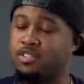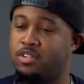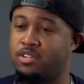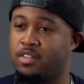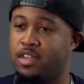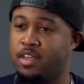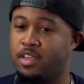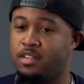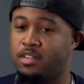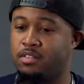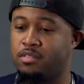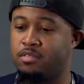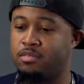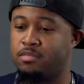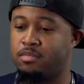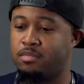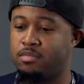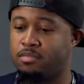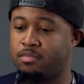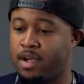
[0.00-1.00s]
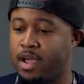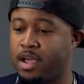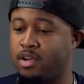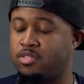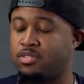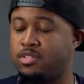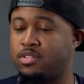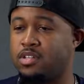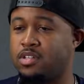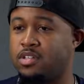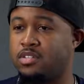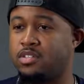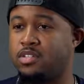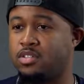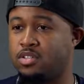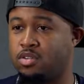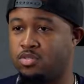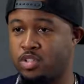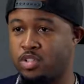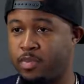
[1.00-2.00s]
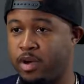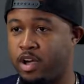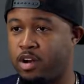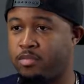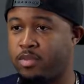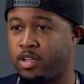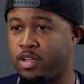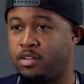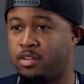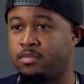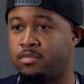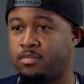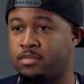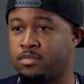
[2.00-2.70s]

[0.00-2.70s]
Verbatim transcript: sure that Miles is his own Spider-Man.